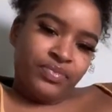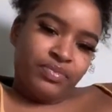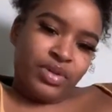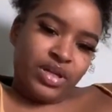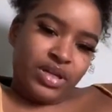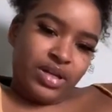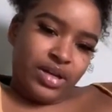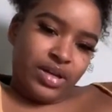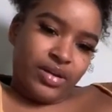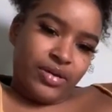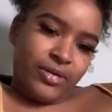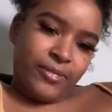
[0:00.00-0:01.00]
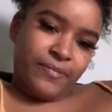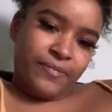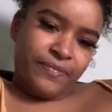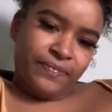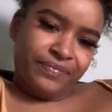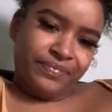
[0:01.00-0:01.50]
but
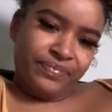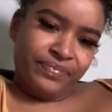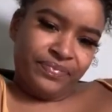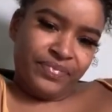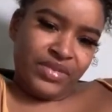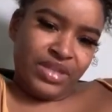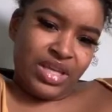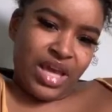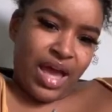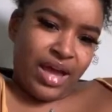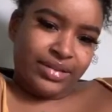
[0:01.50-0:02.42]
yeah.